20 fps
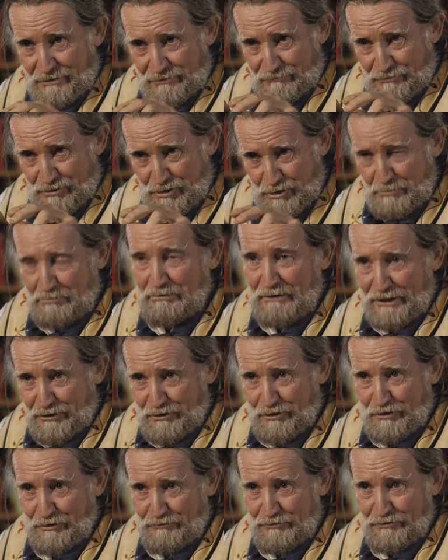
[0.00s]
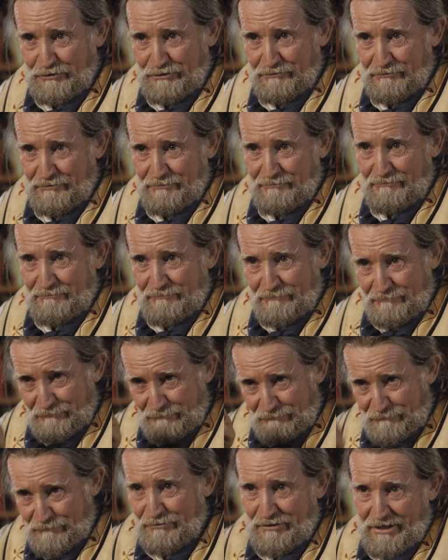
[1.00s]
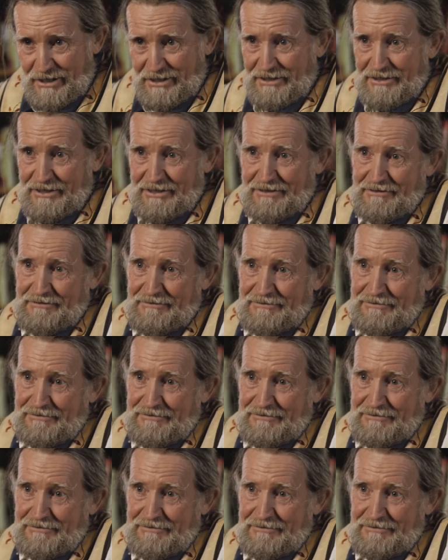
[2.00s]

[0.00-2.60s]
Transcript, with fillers: split hoofed variety.